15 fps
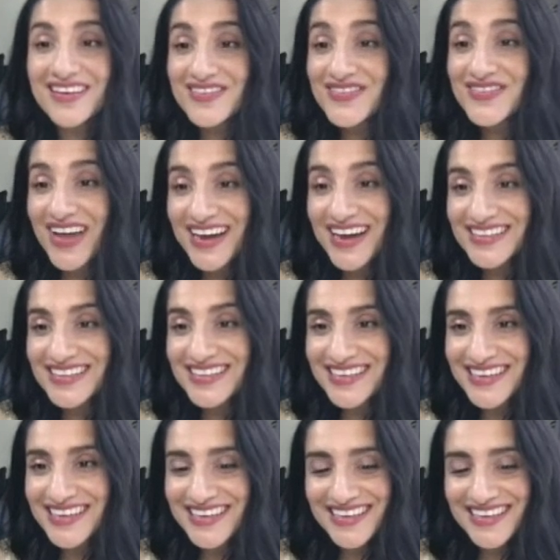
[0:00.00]

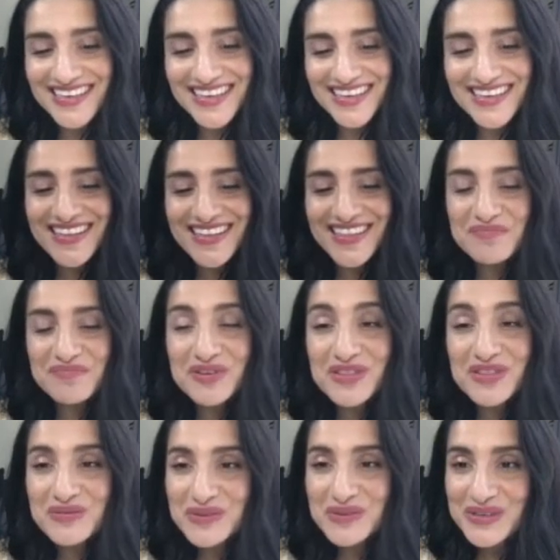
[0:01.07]
Finally, they put
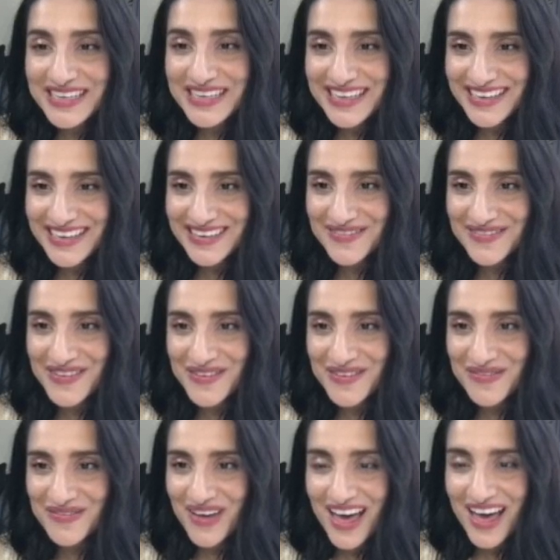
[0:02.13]
the wood in for the
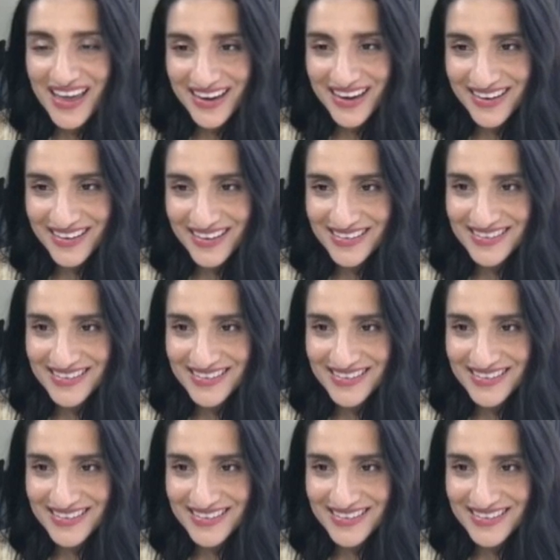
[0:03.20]
fire.